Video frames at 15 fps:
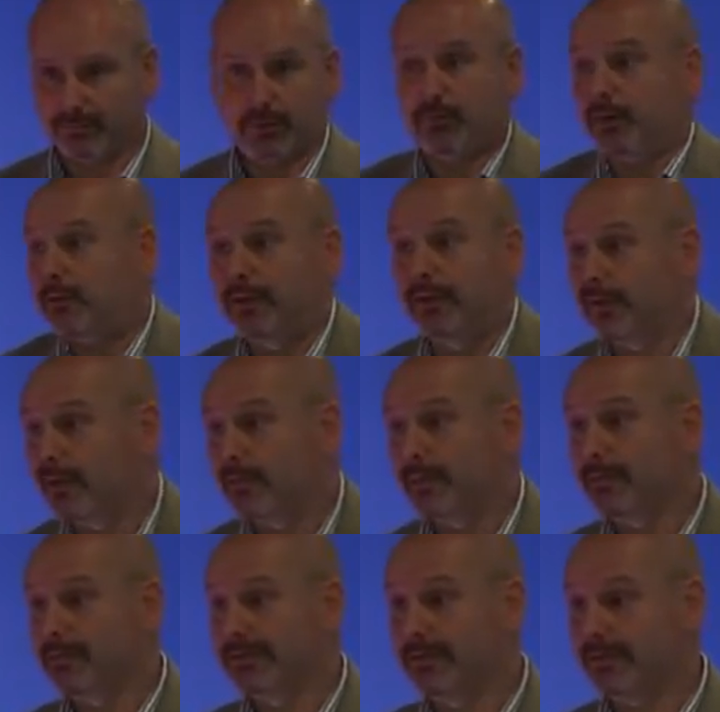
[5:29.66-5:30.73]
You're probably not going to
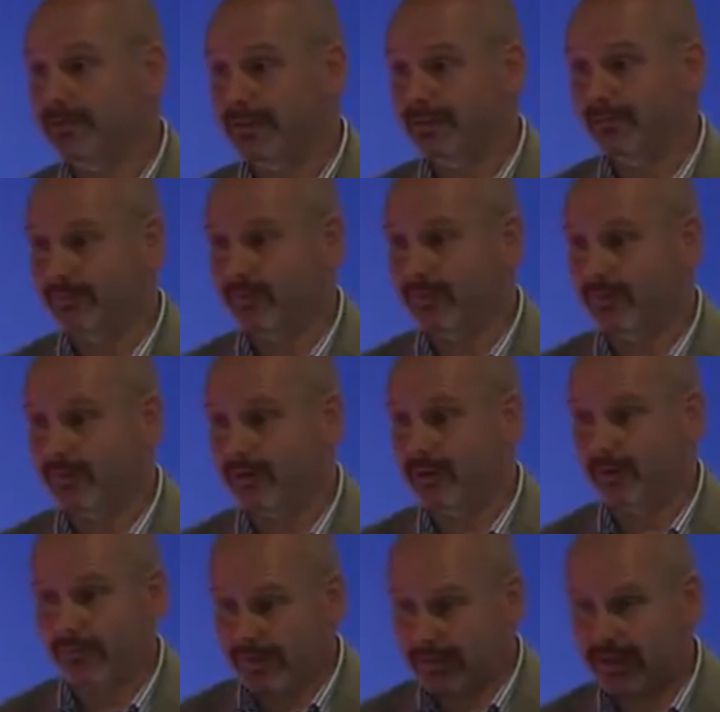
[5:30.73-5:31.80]
be able to do it.
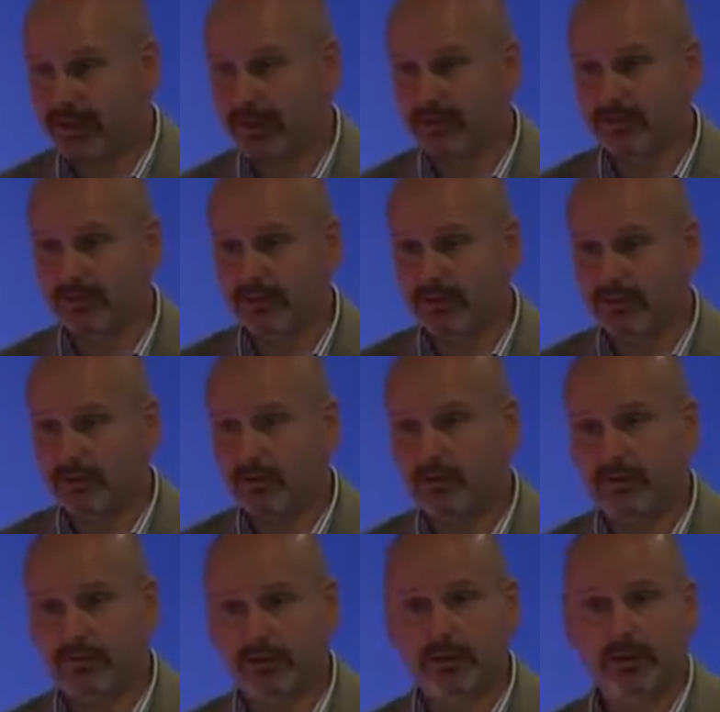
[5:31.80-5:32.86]
Or if I can,
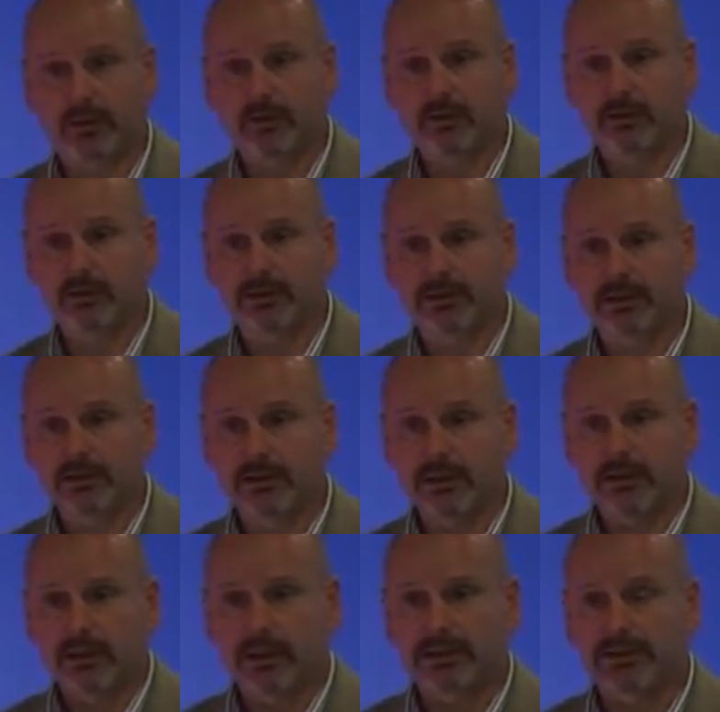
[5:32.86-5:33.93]
or if I can't.
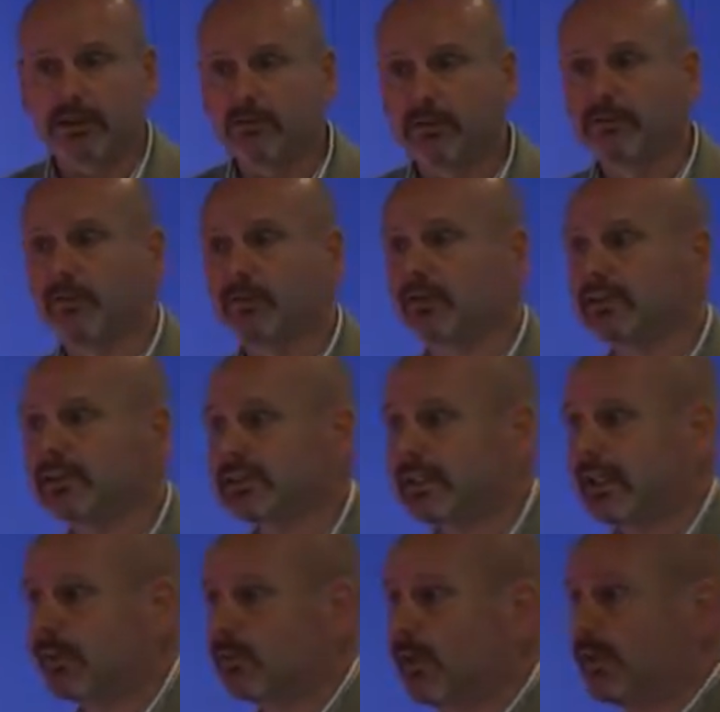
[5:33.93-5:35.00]
As Henry Ford
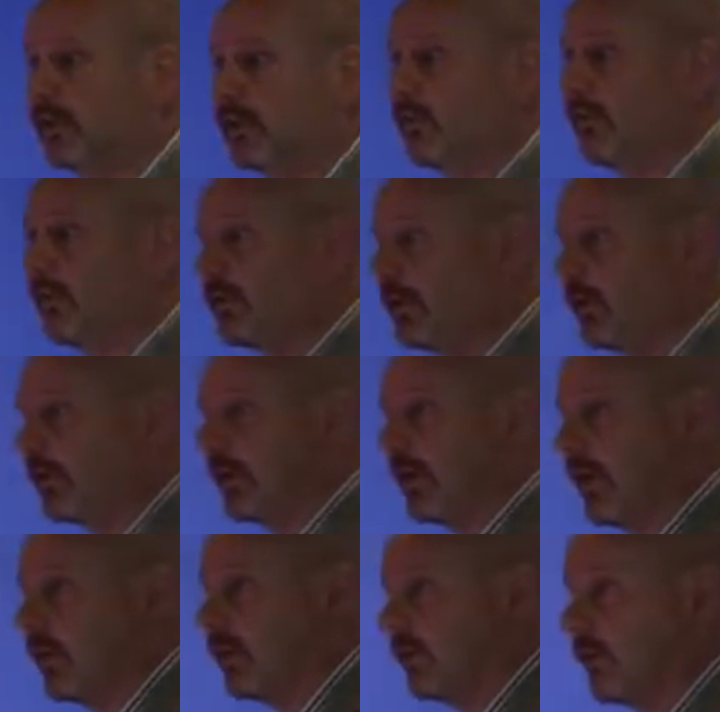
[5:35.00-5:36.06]
said, whether you think you
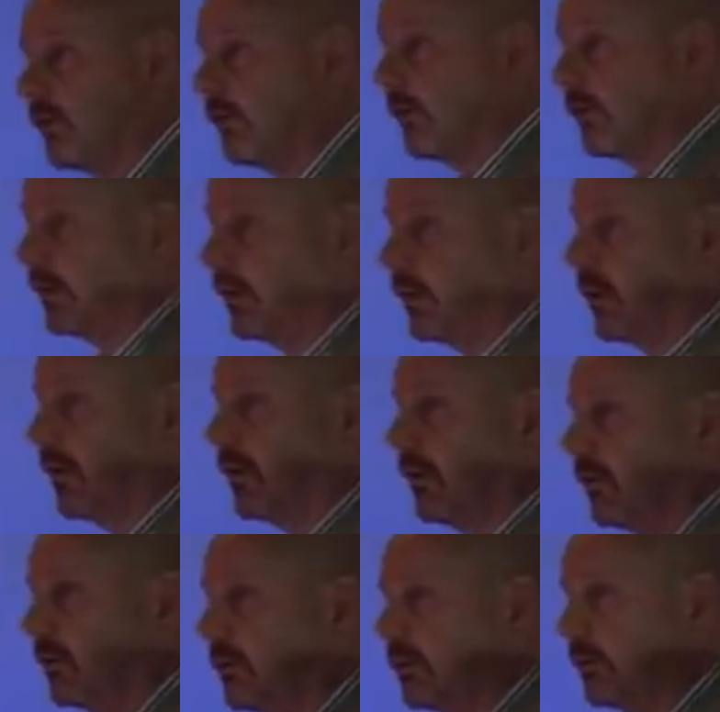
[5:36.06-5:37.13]
can or you think you
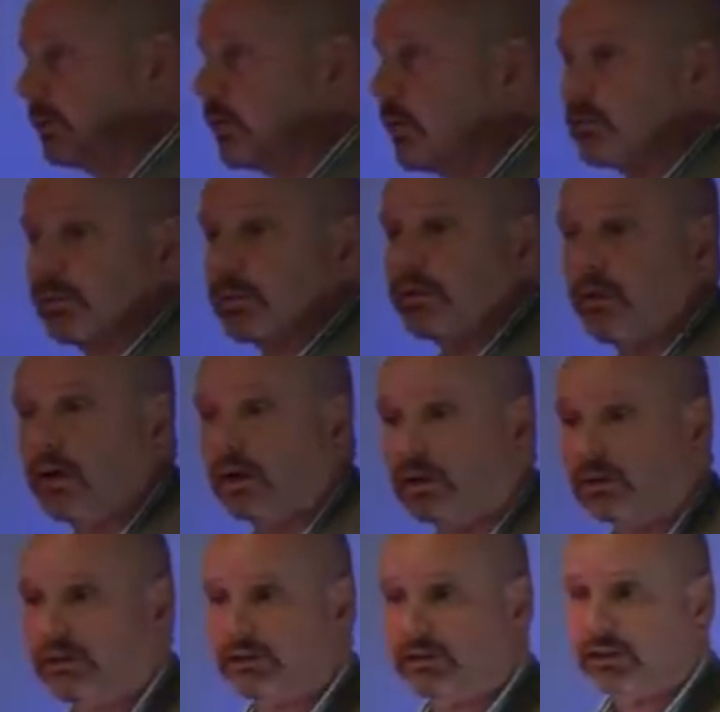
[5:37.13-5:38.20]
can't, you're probably
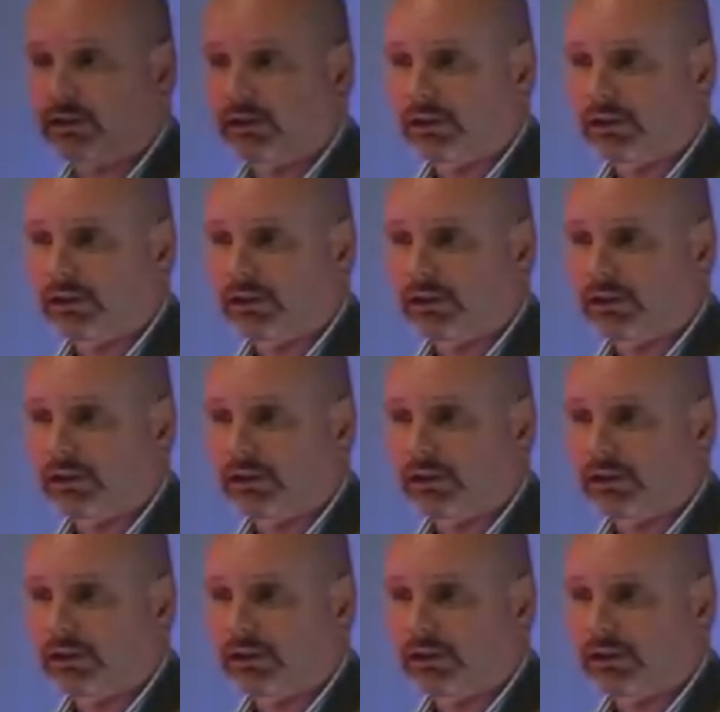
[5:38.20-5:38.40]
right.